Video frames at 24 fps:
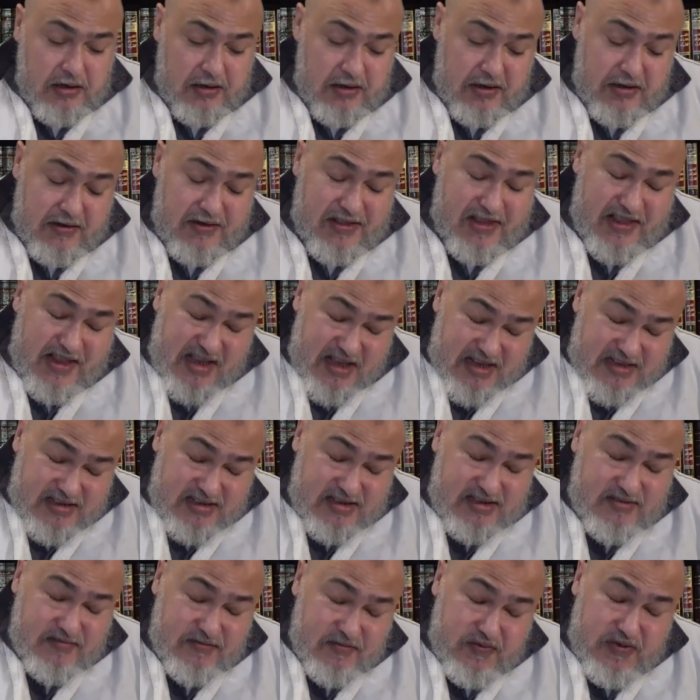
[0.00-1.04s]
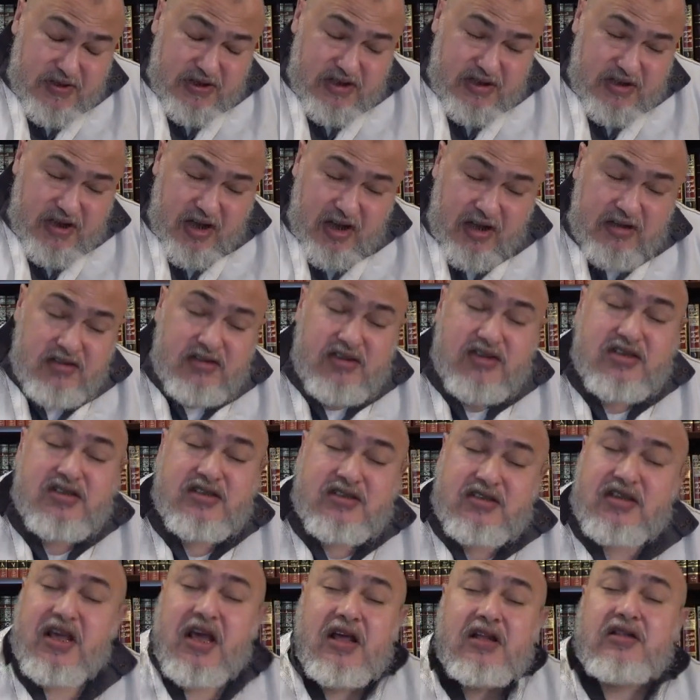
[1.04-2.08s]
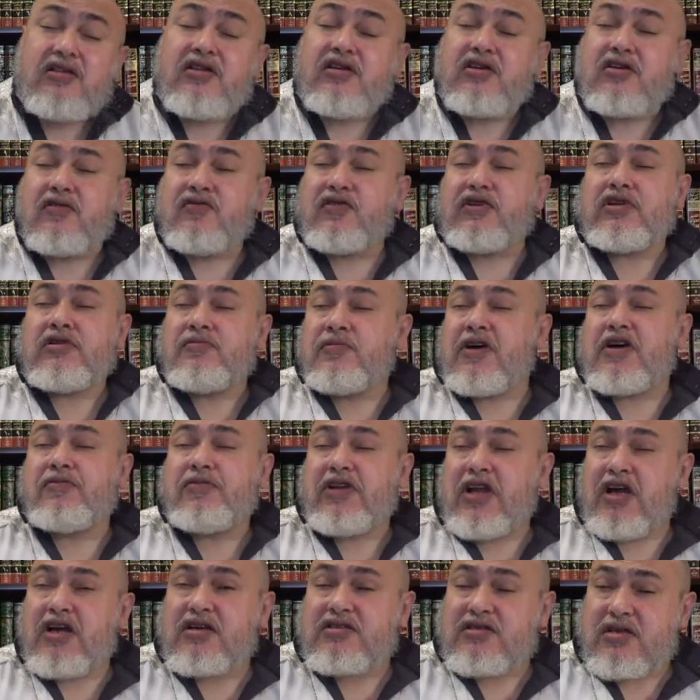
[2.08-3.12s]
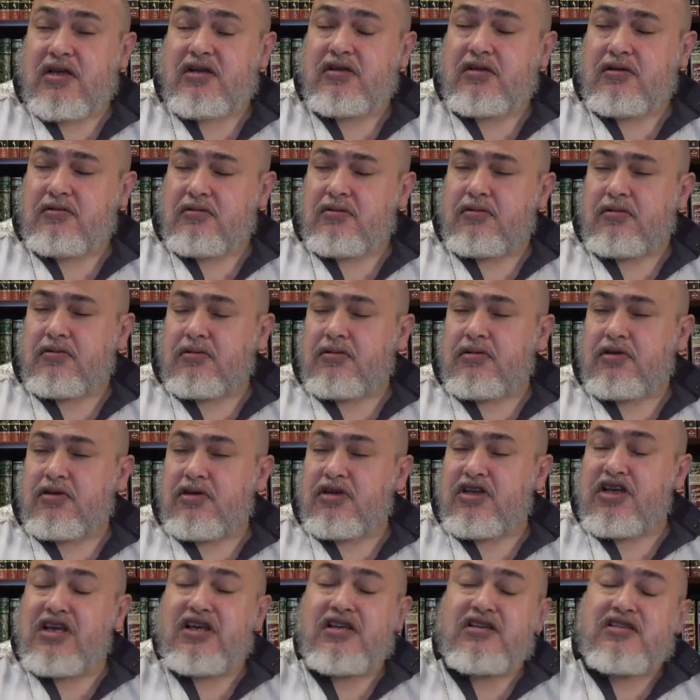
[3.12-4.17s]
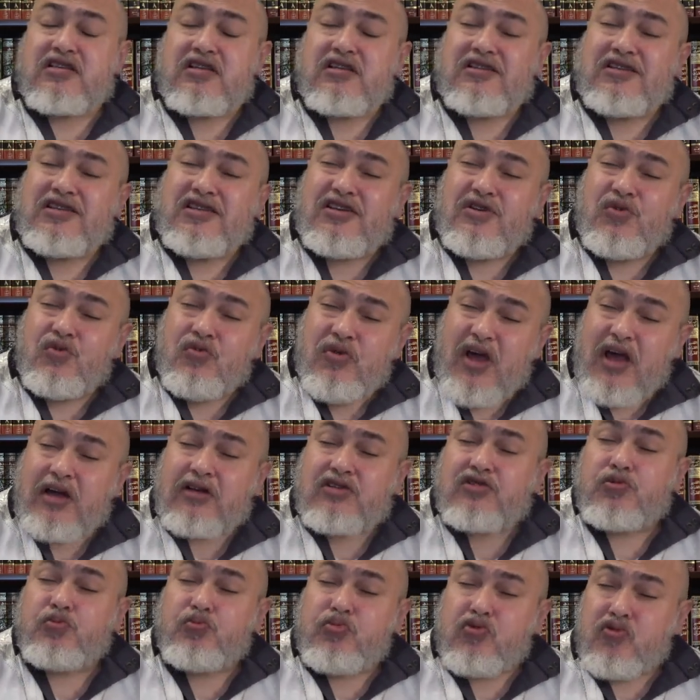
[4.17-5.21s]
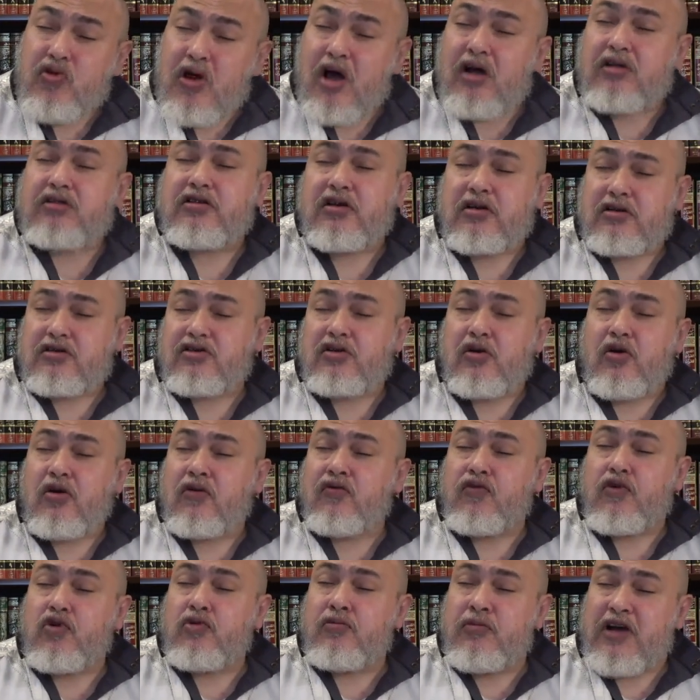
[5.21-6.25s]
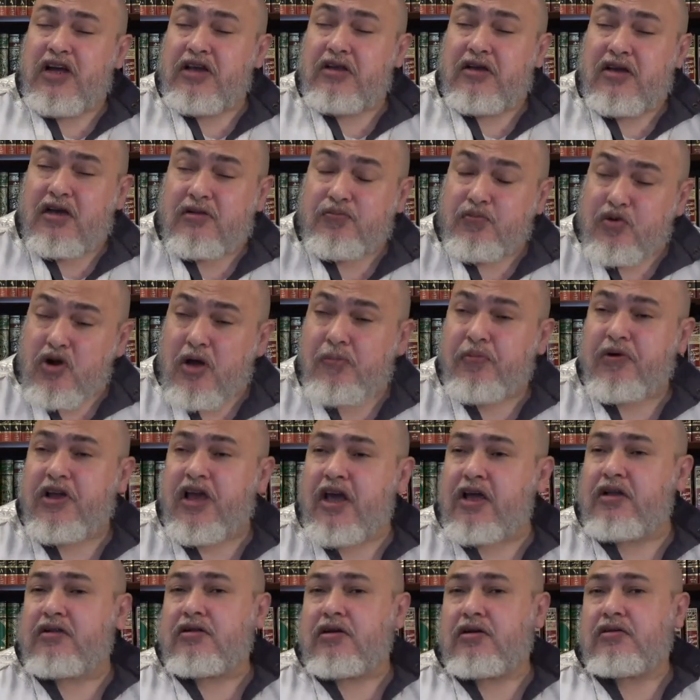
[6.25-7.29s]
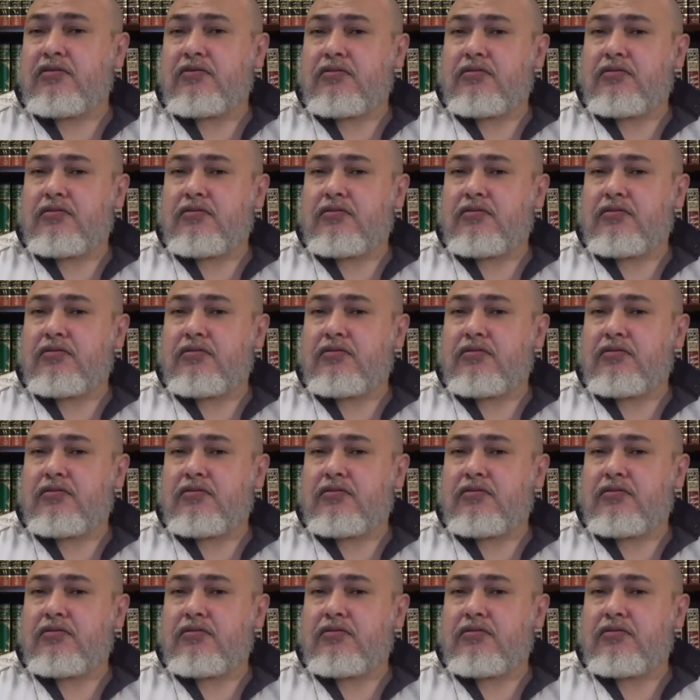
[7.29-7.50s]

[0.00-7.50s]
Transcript: This understanding of Imam al-Hassan is a direct product of Umayyad propaganda.